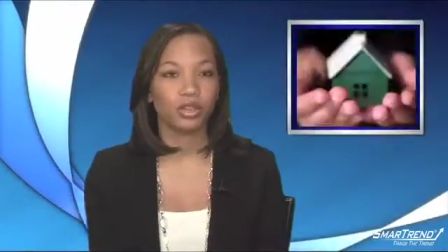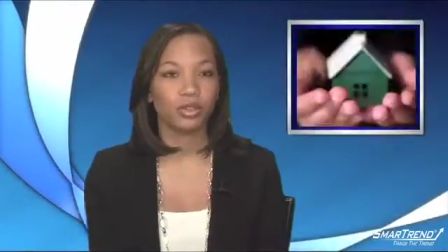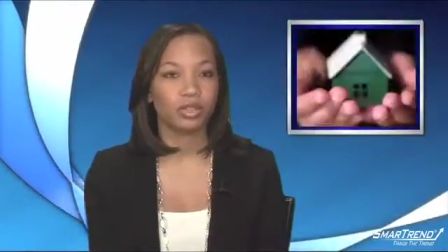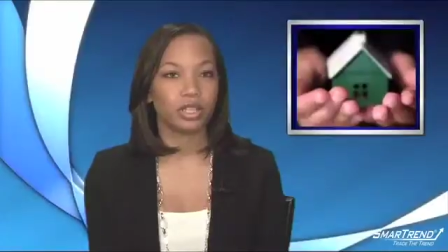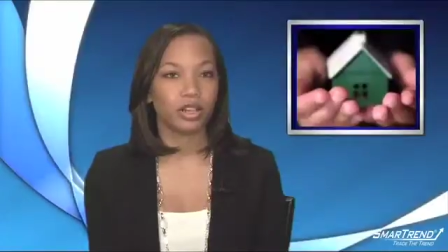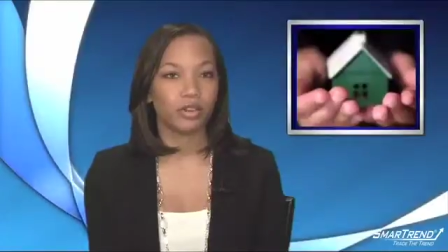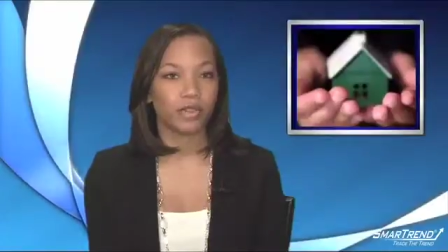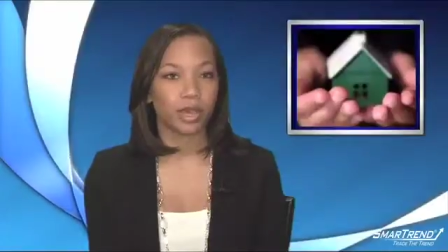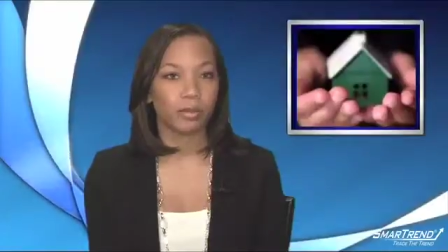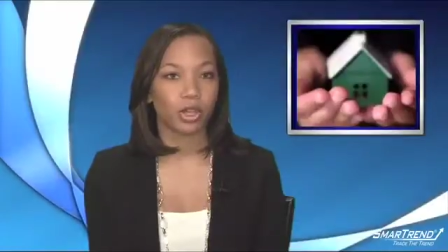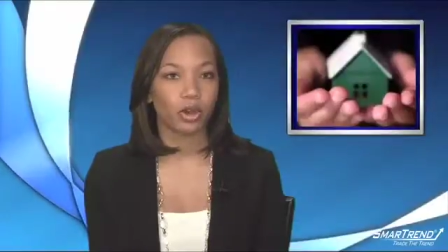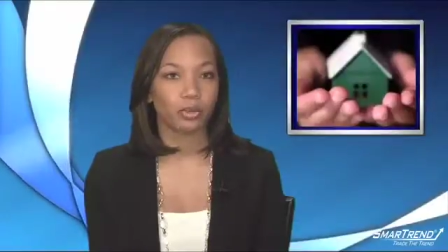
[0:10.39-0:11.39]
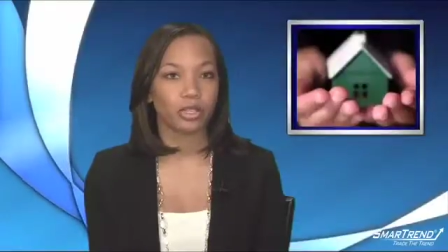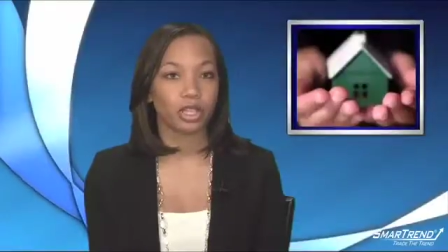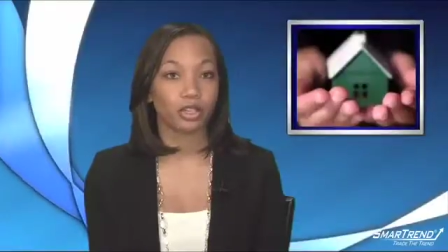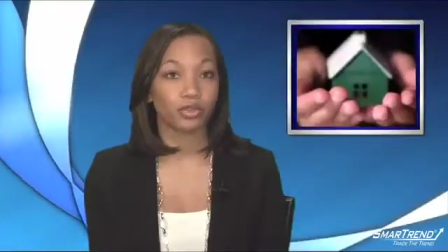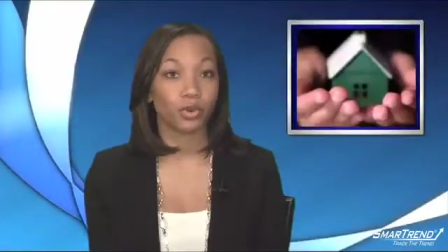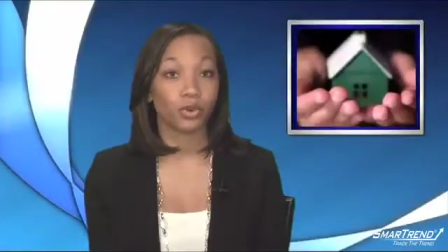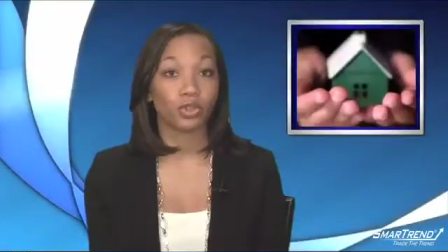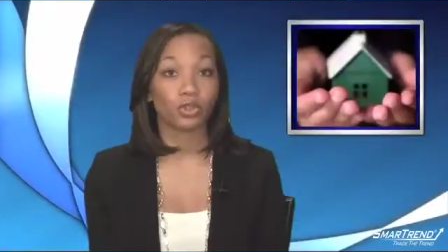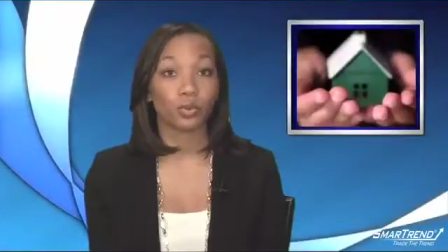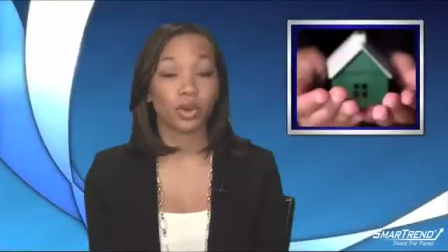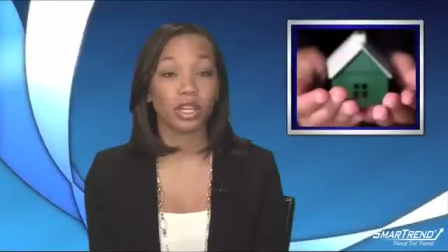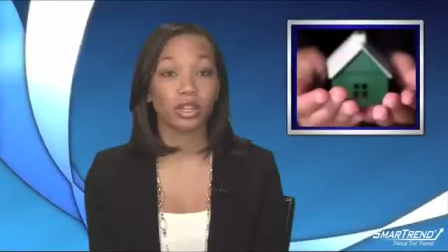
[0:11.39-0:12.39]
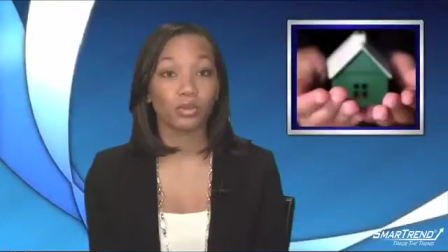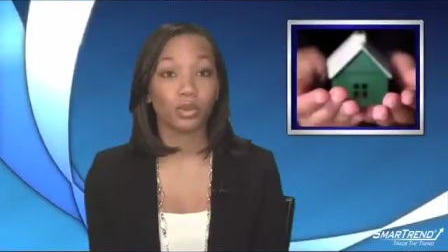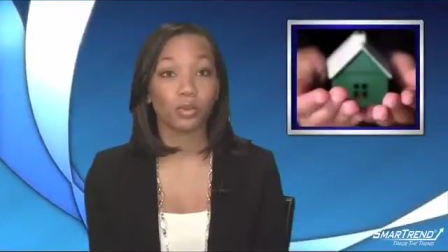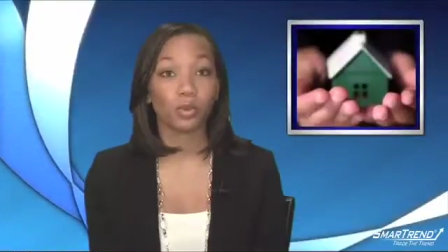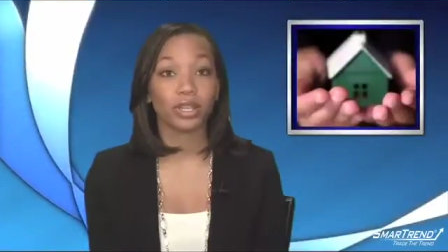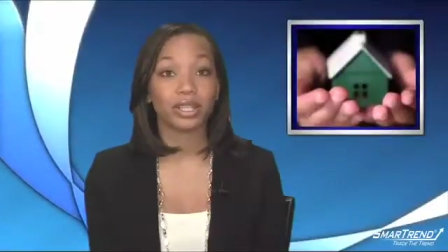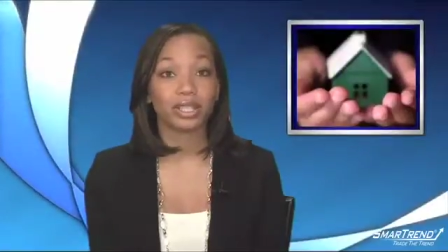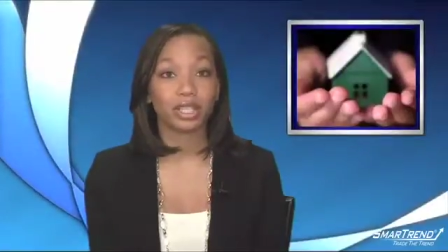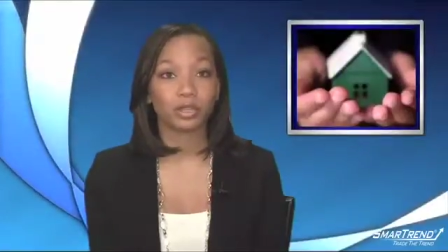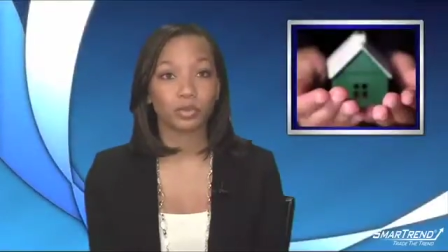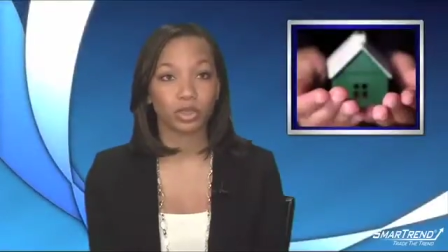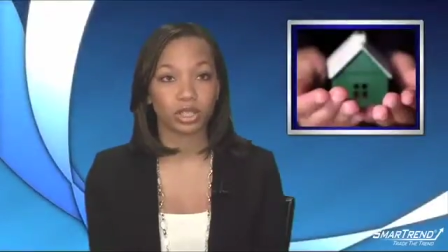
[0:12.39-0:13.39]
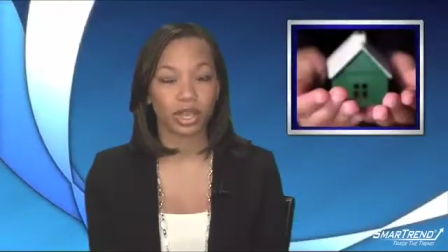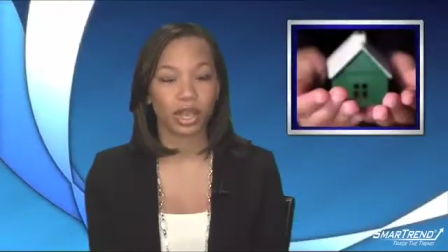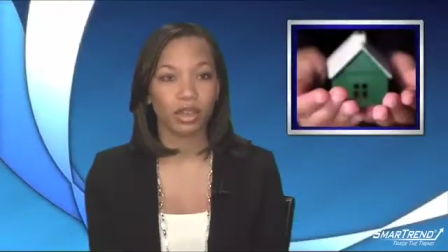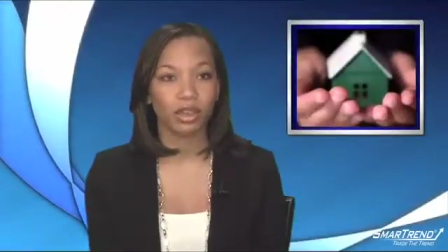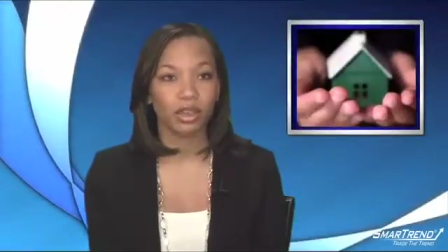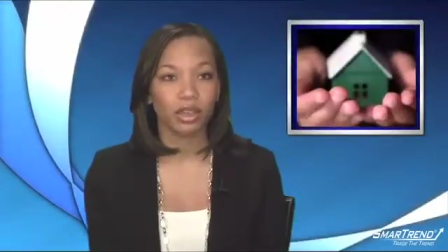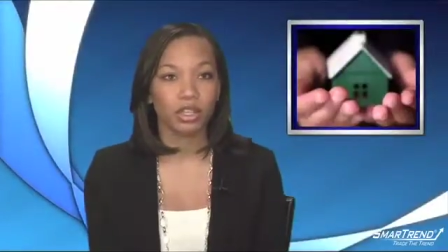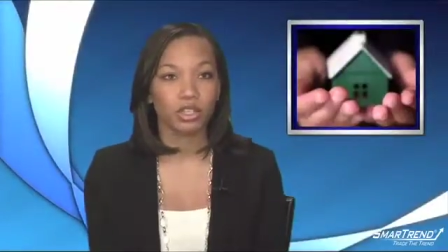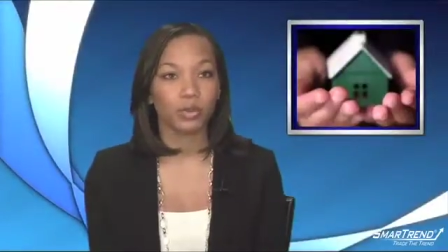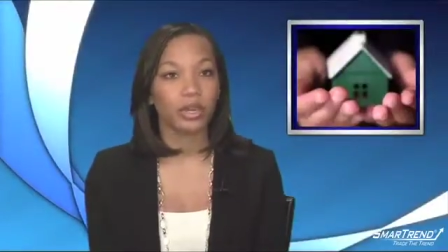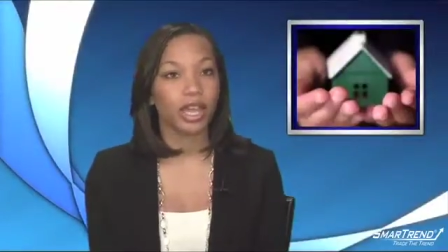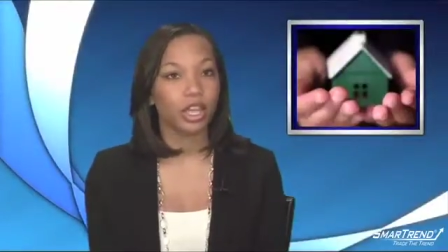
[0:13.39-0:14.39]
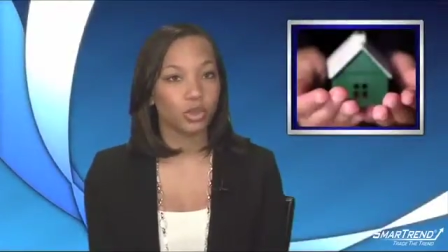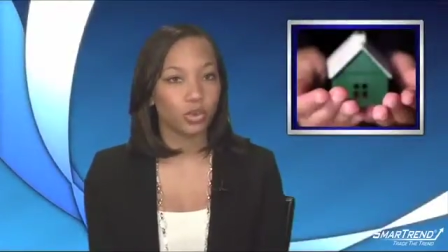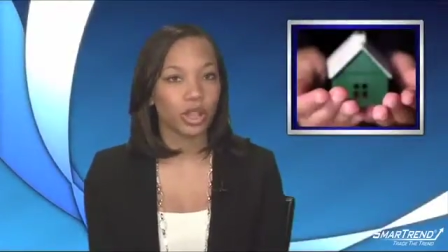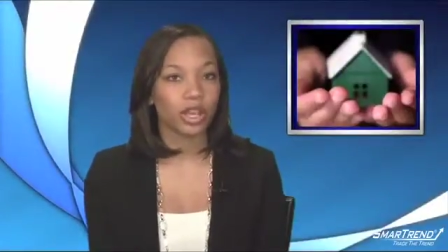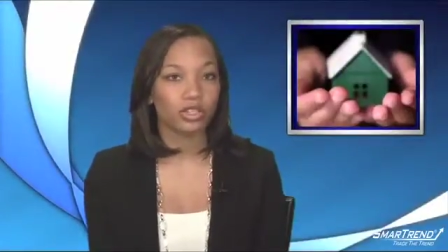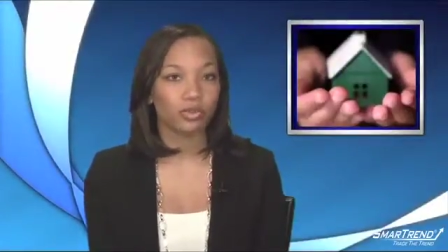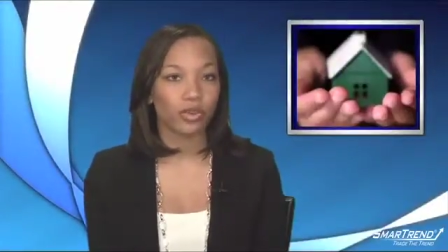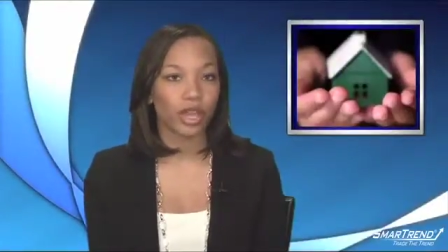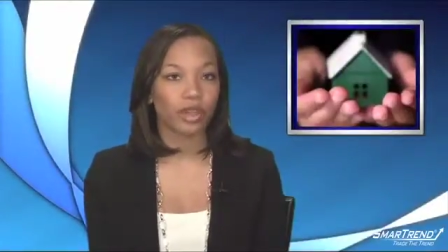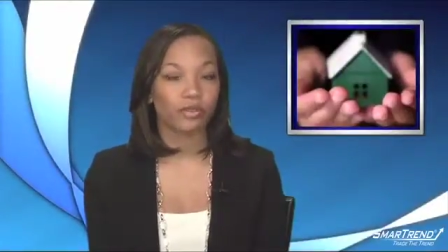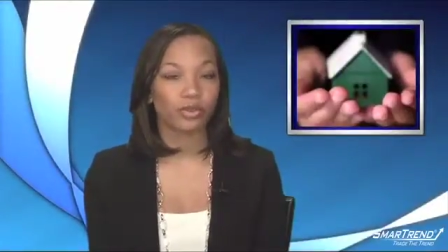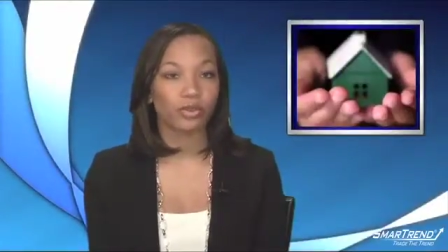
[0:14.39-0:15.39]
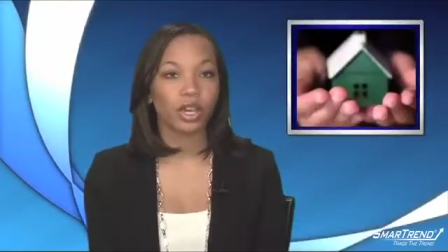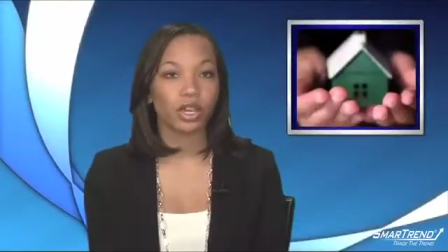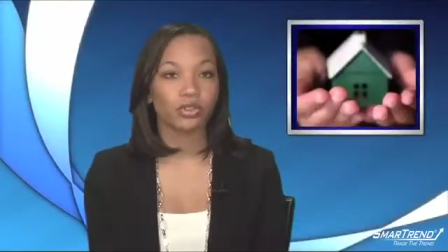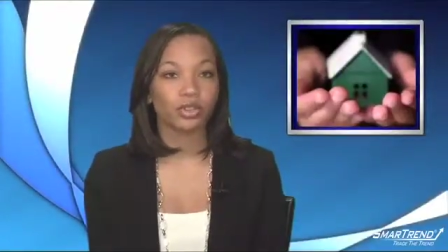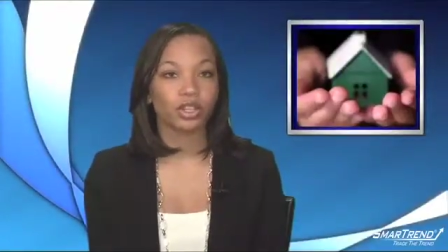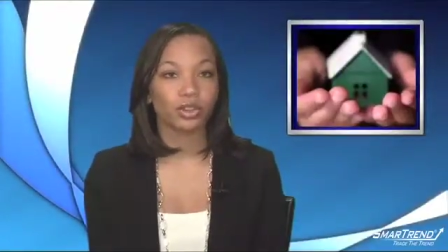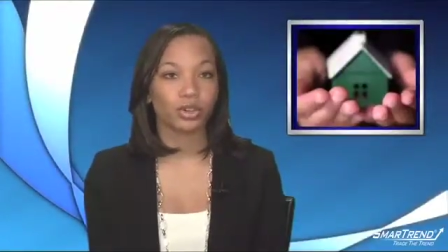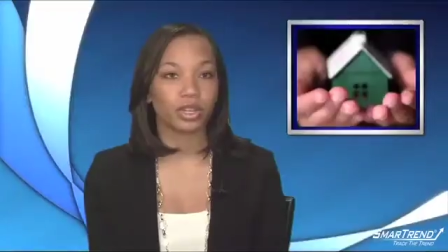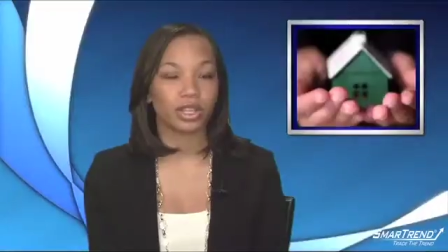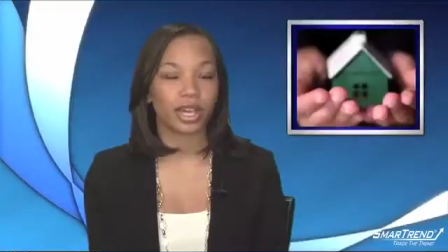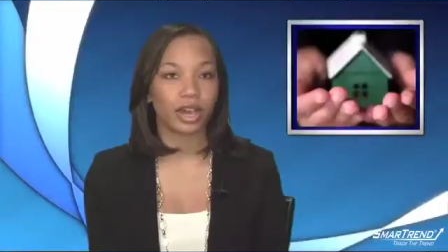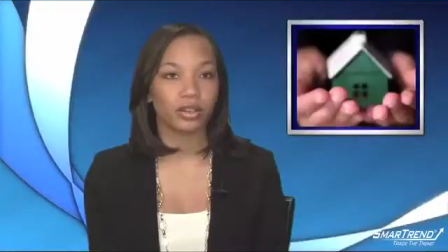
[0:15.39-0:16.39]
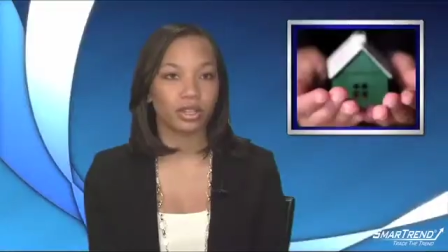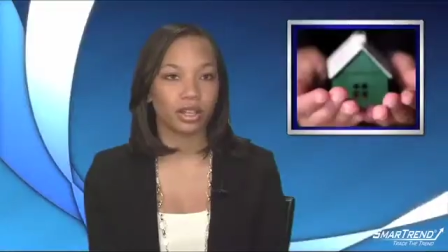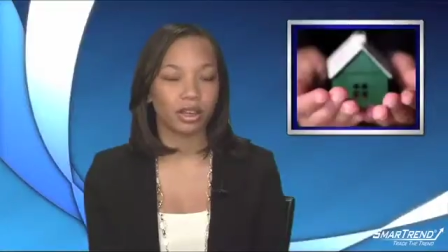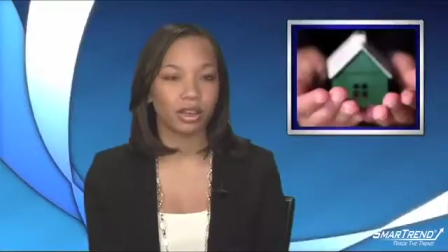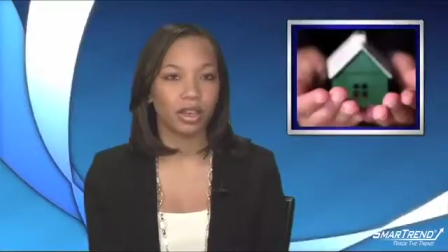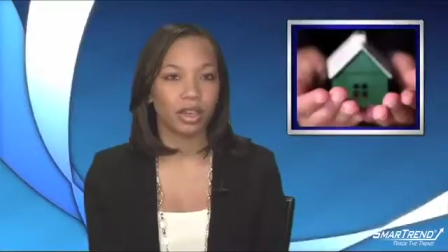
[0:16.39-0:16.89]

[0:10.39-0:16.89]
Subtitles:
New single-family home sales rose 23.6% to an annualized rate of 330,000.